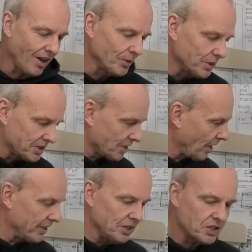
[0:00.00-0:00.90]
I was
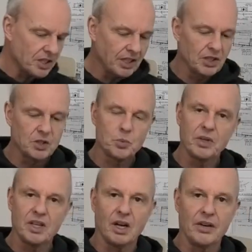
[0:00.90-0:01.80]
I used to use,
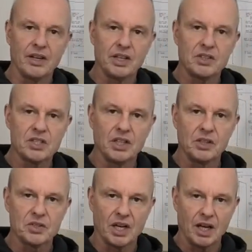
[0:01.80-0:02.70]
with the iron, I used to
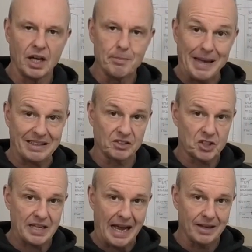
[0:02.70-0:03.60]
use a, a metal
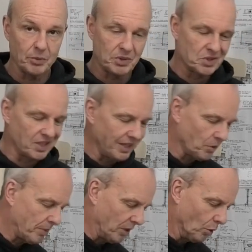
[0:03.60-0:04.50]
stand, which was a
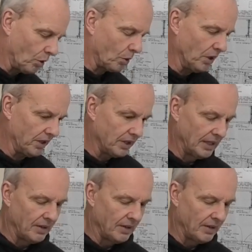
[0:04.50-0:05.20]
little bit awkward,